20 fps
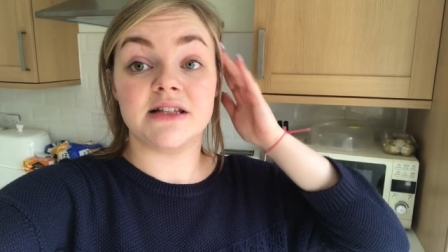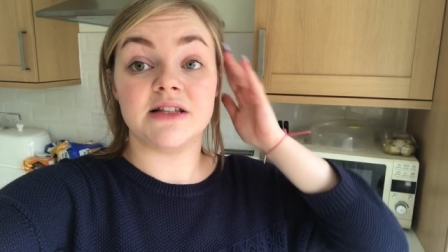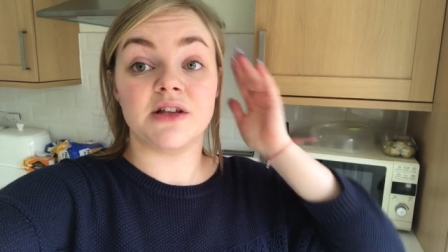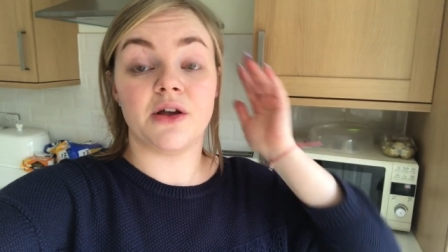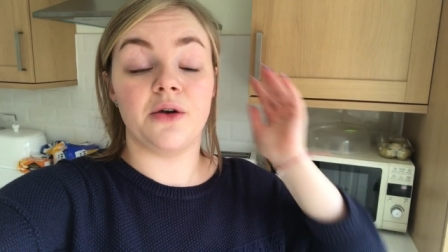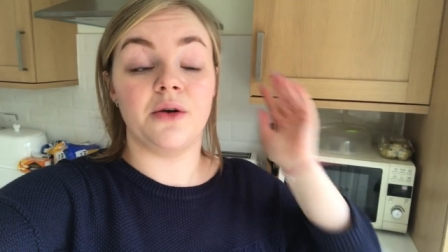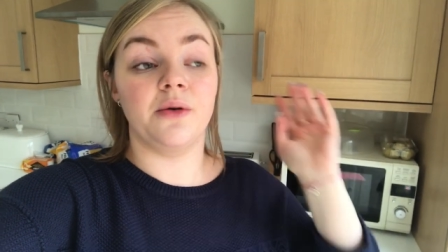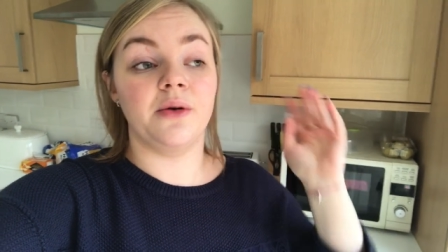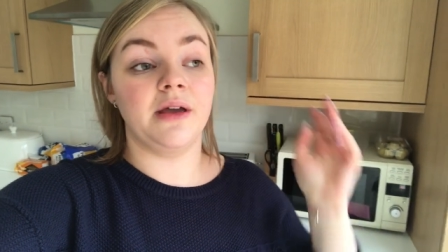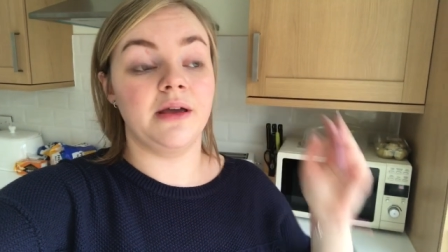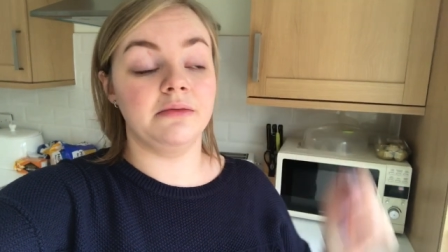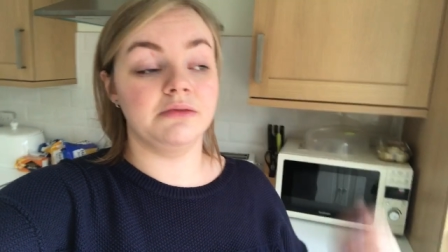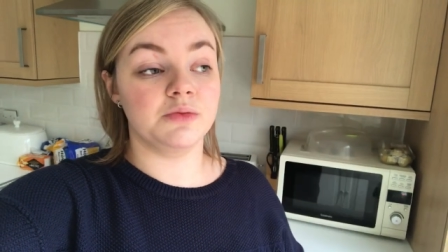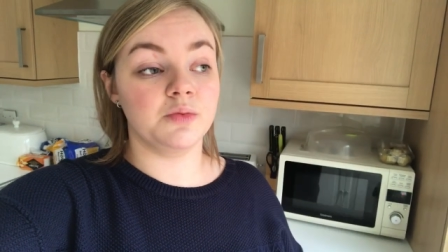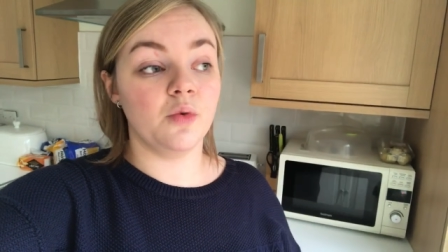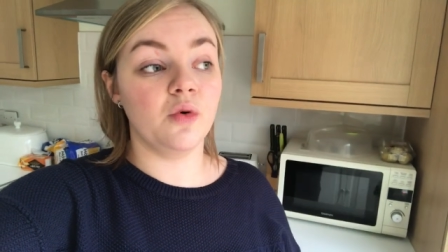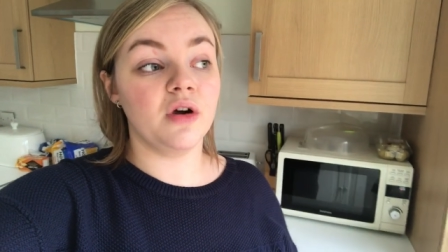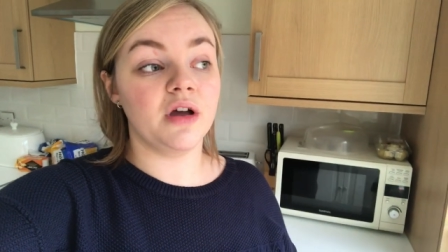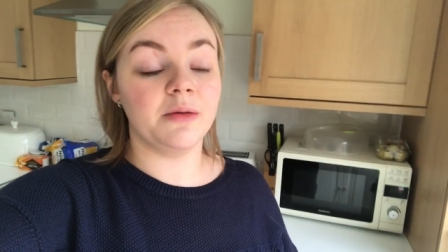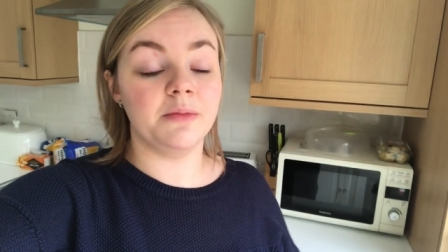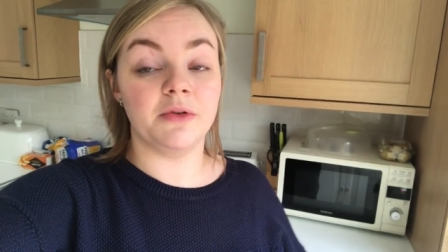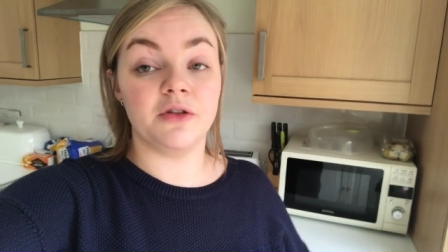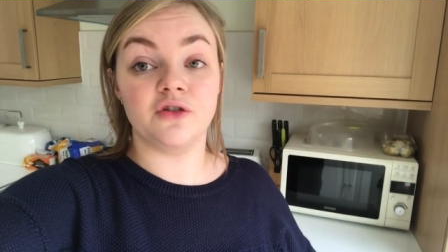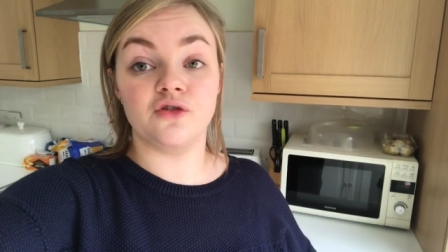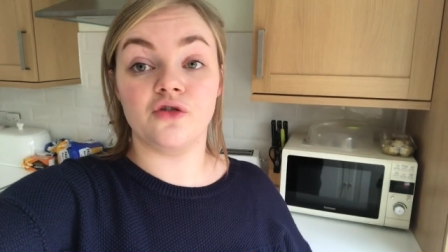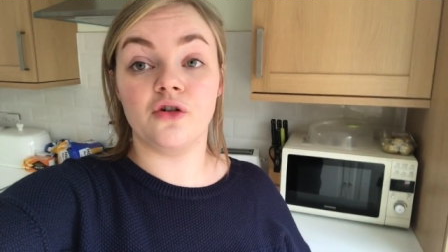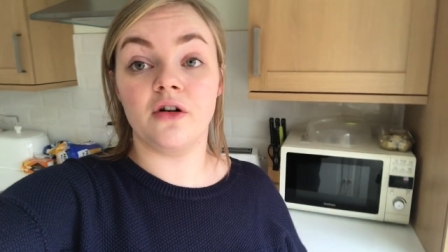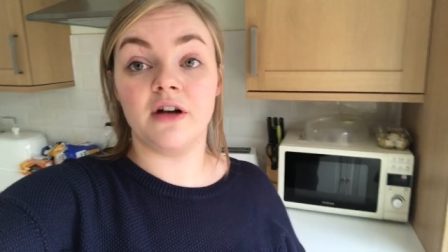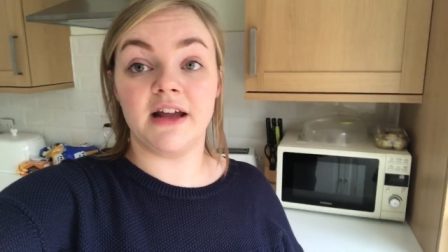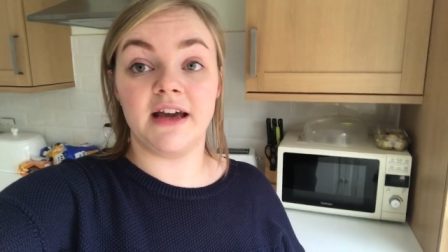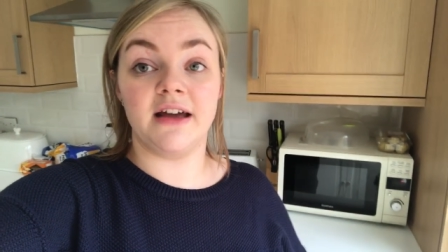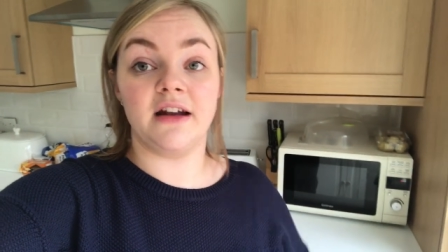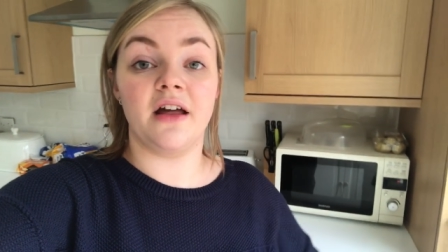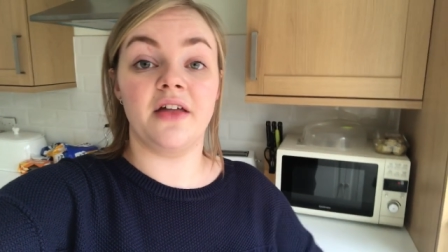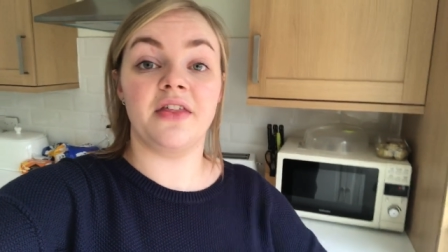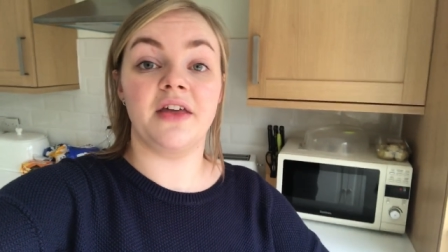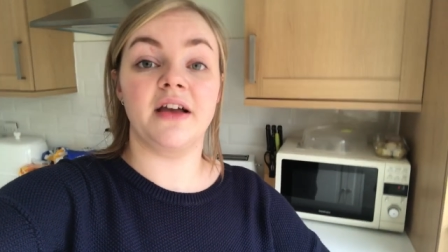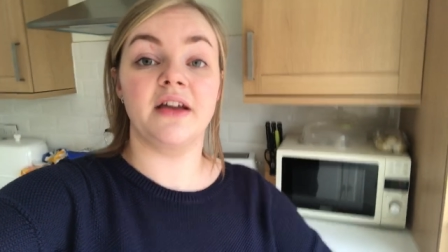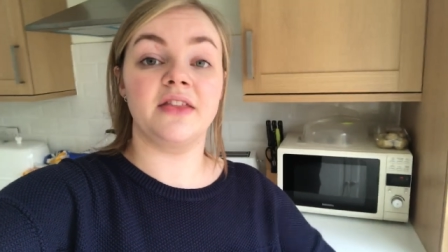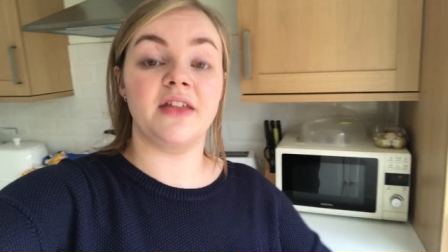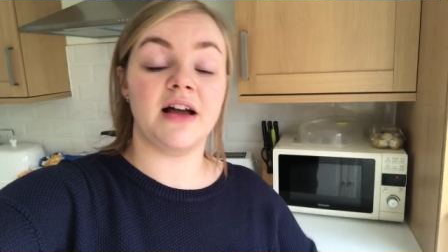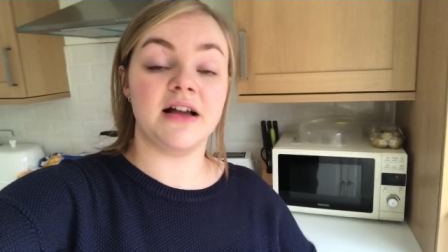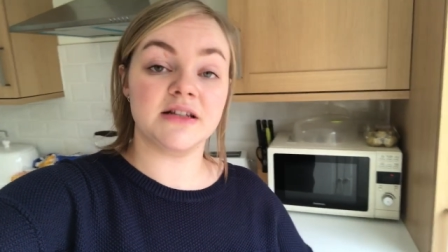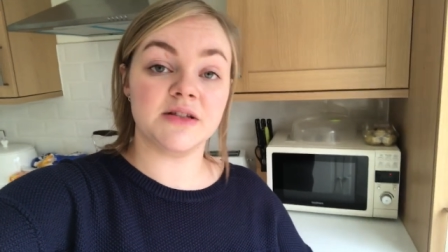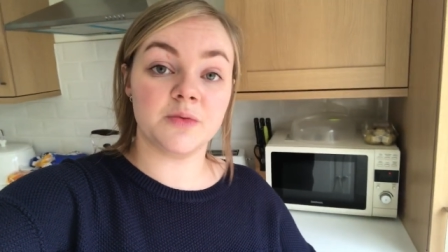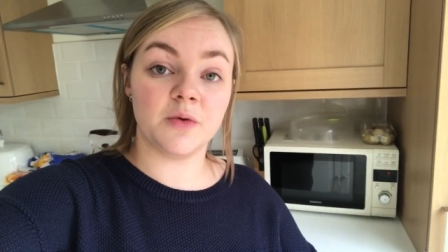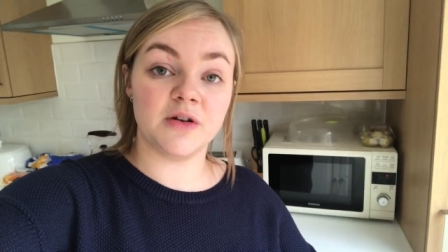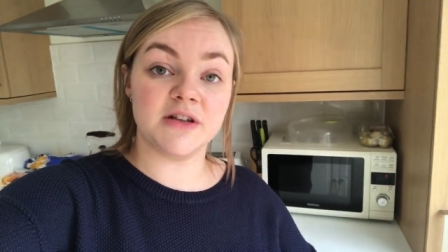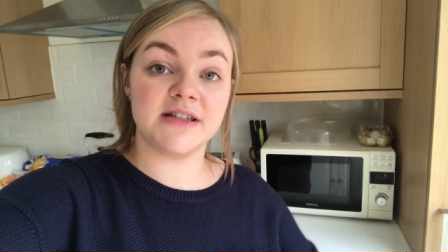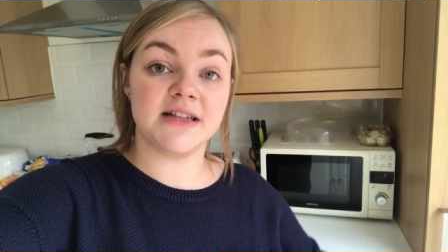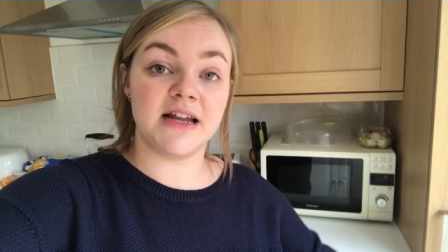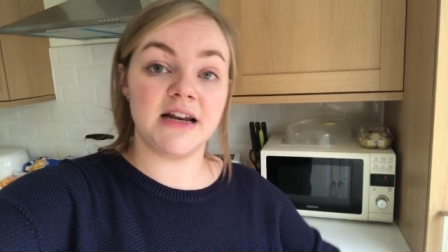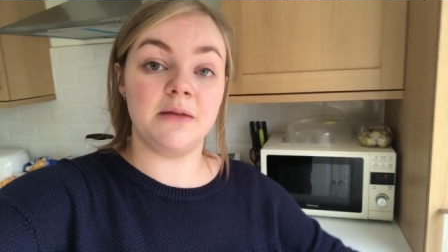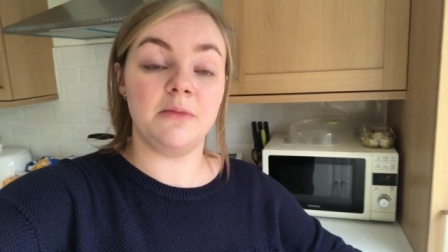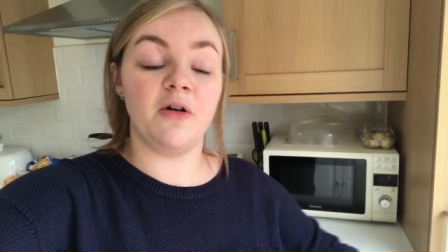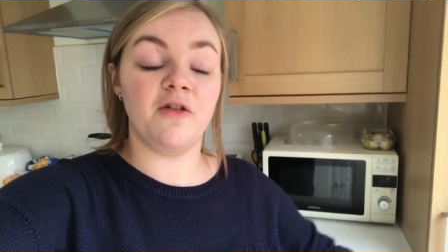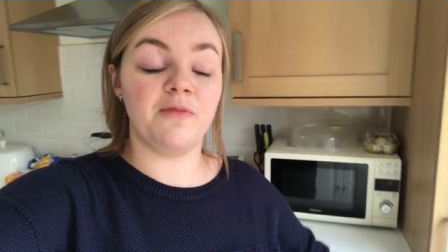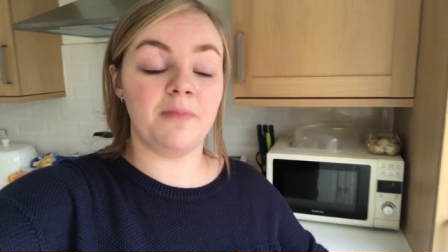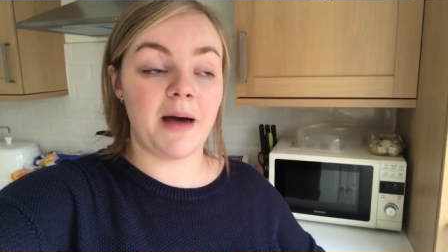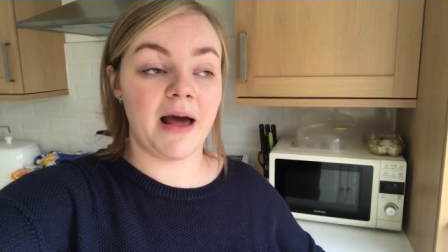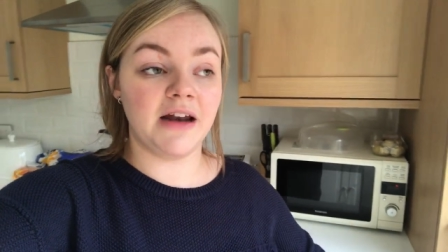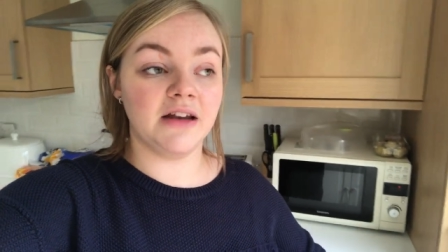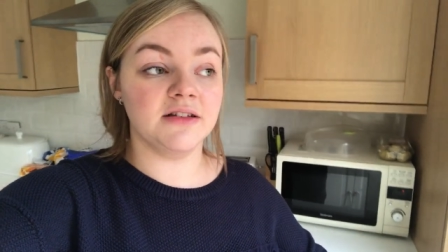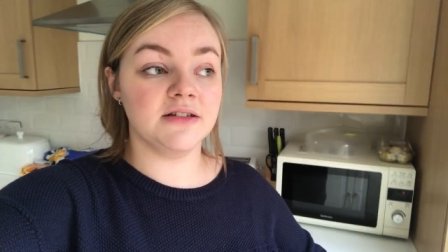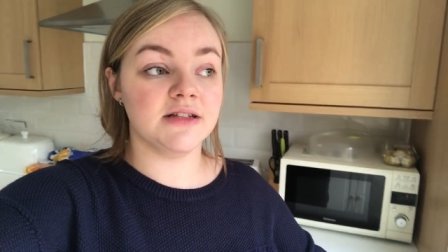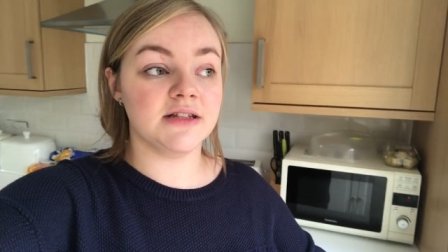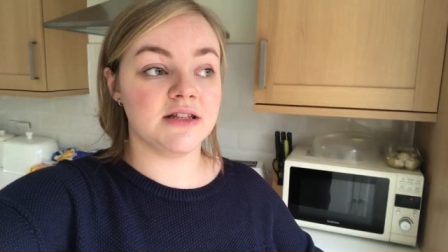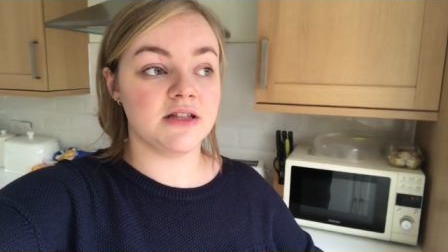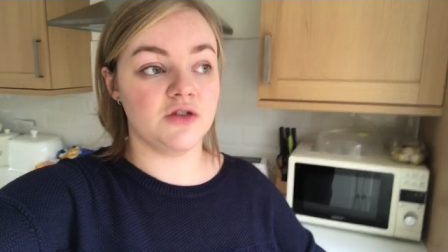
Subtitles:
so he was walking with a trolley, and I think that's what sent him off balance.